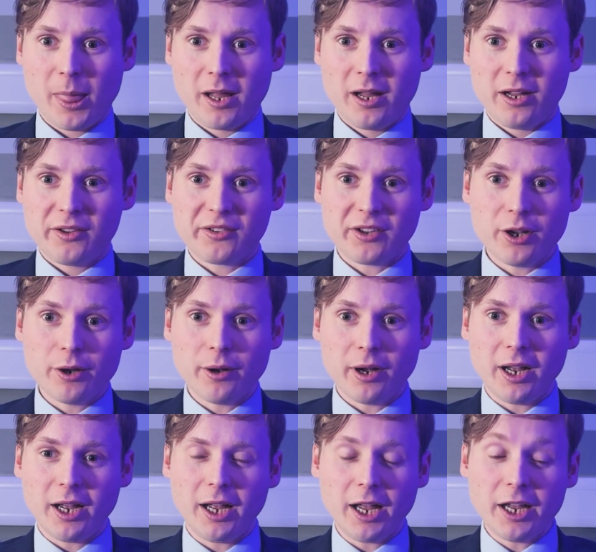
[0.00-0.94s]
So,
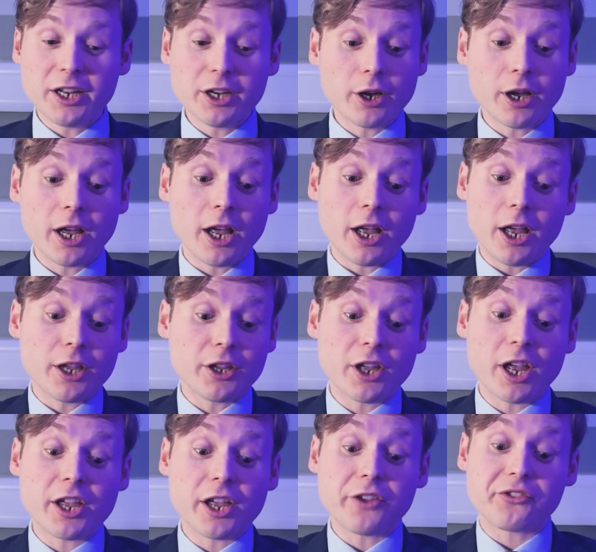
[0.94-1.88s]

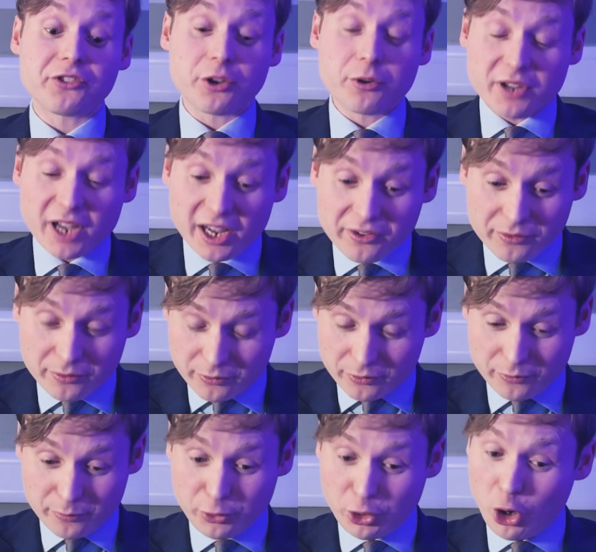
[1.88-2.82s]
it's
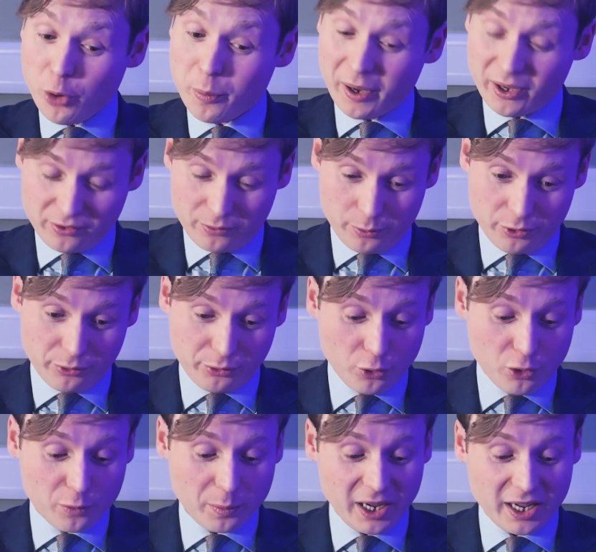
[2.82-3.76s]
go back to what you're talking
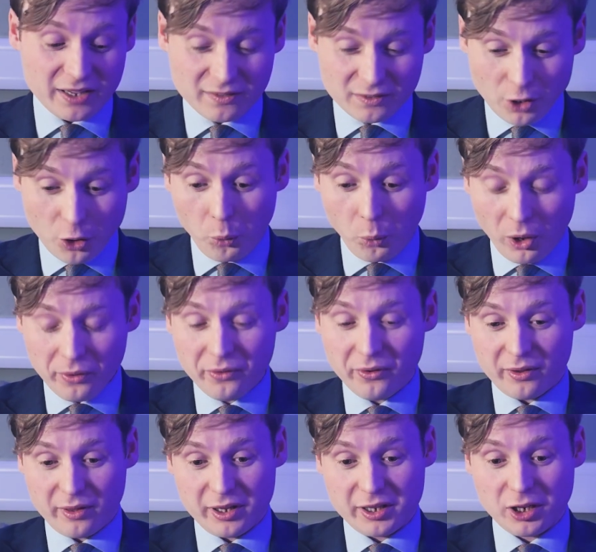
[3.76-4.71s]
about. It's no wonder
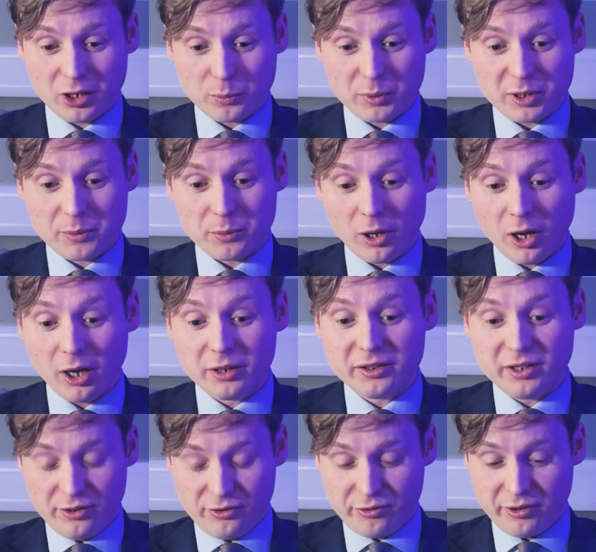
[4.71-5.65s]
that young people aren't
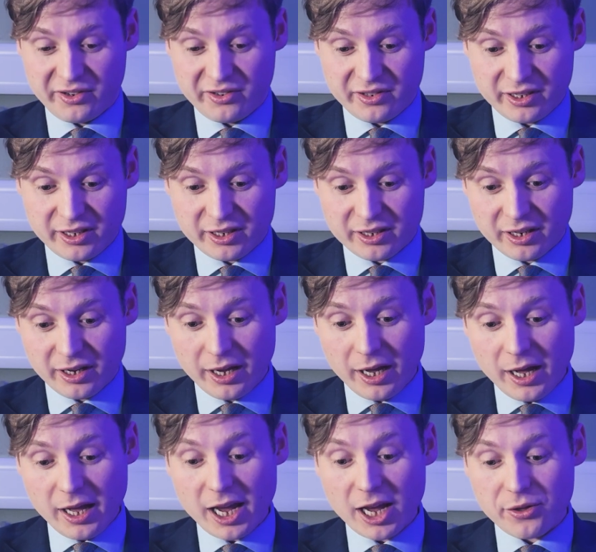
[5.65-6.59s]
interested
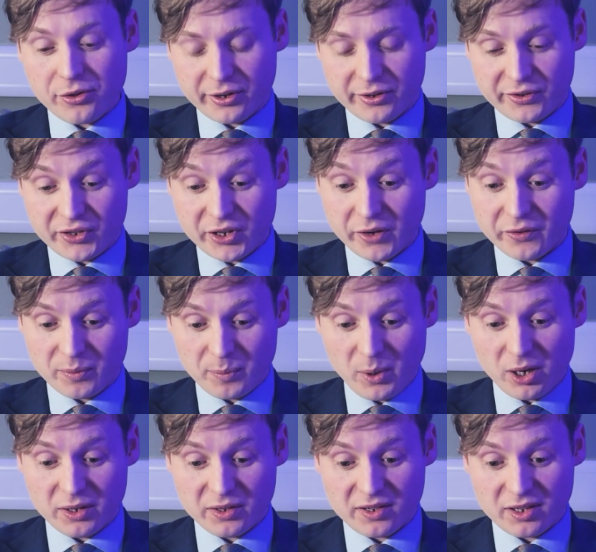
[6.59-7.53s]
in the Conservative
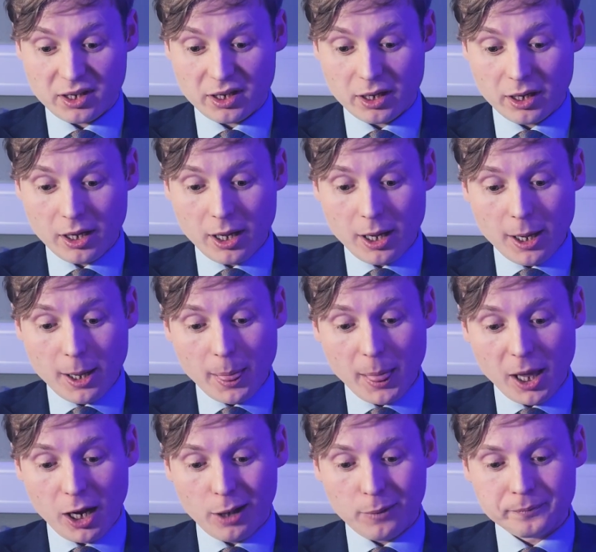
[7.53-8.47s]
Party.
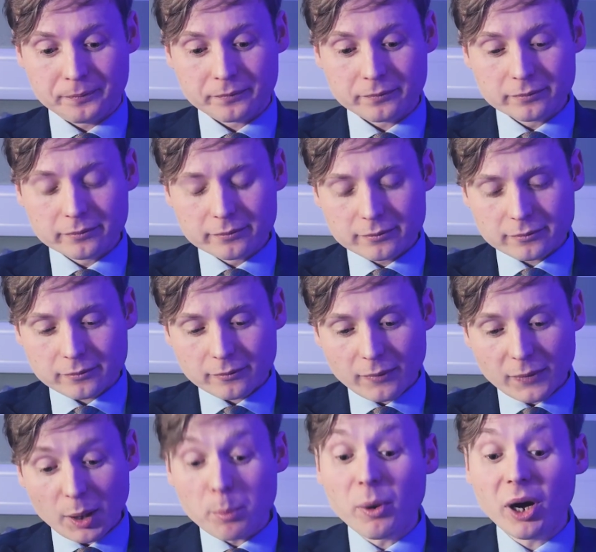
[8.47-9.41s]

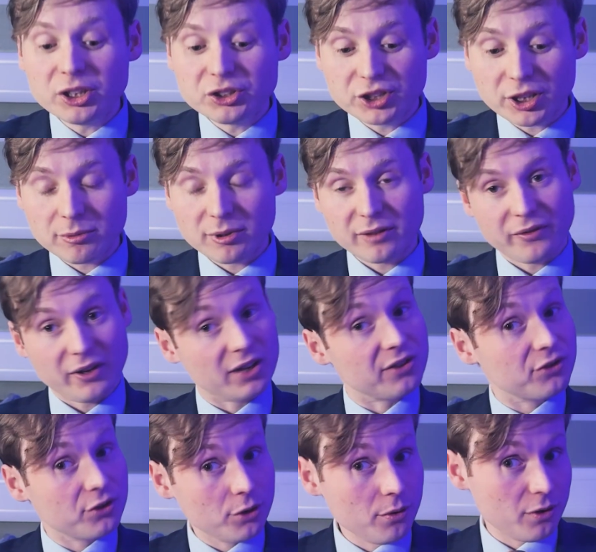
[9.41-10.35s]
My general advice
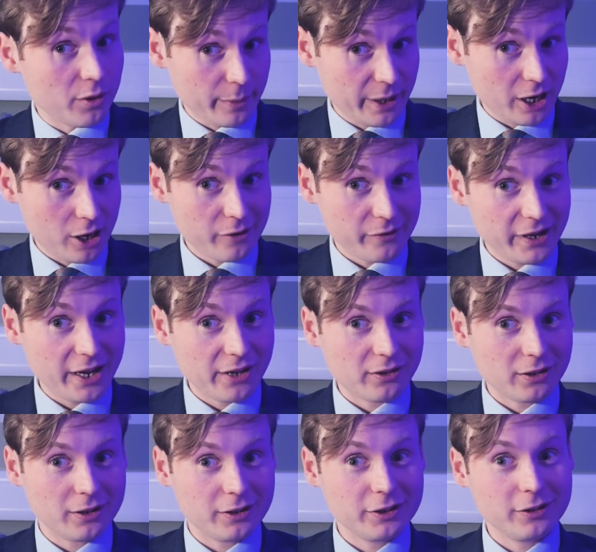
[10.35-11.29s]
to them, however, as
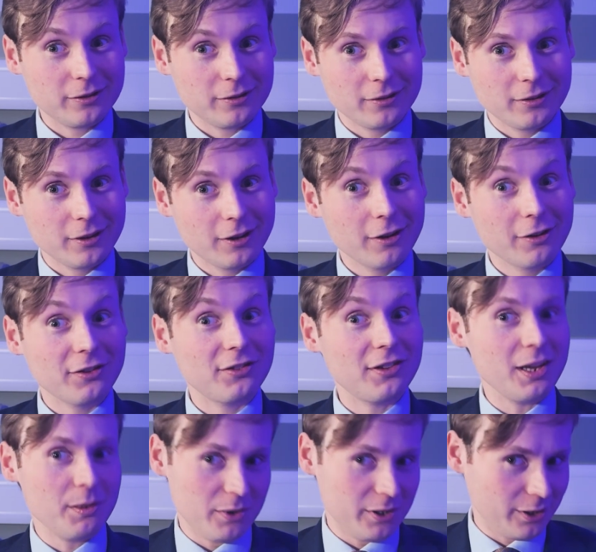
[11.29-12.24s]
a
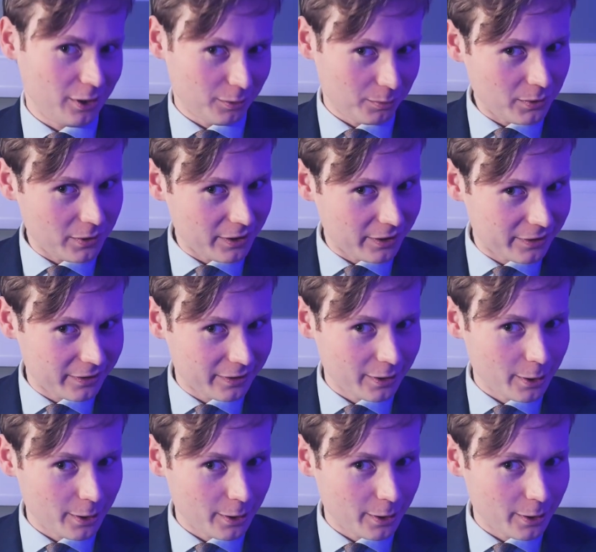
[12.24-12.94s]
semi-young person,